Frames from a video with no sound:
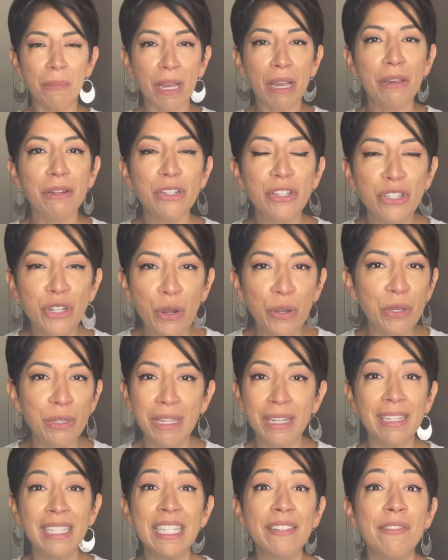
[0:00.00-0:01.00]
I'm gonna show you
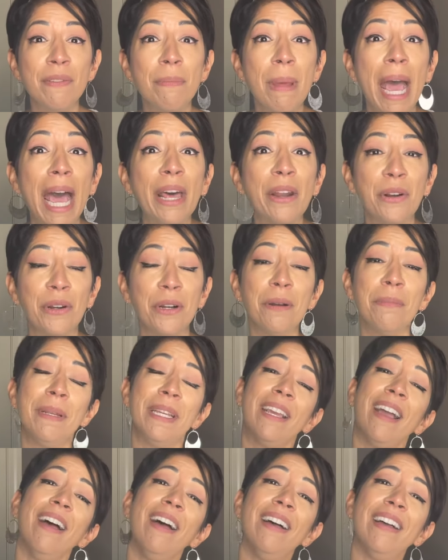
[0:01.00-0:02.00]
that doesn't even matter
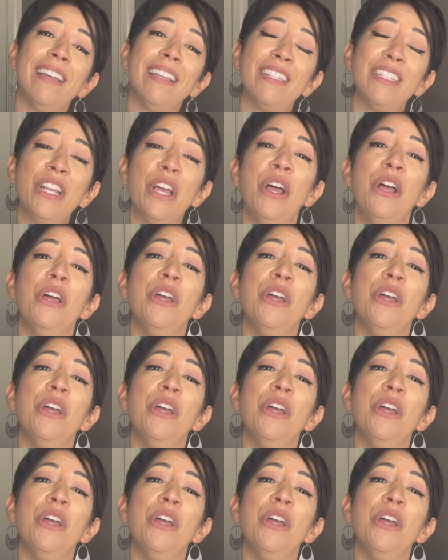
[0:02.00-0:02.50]
because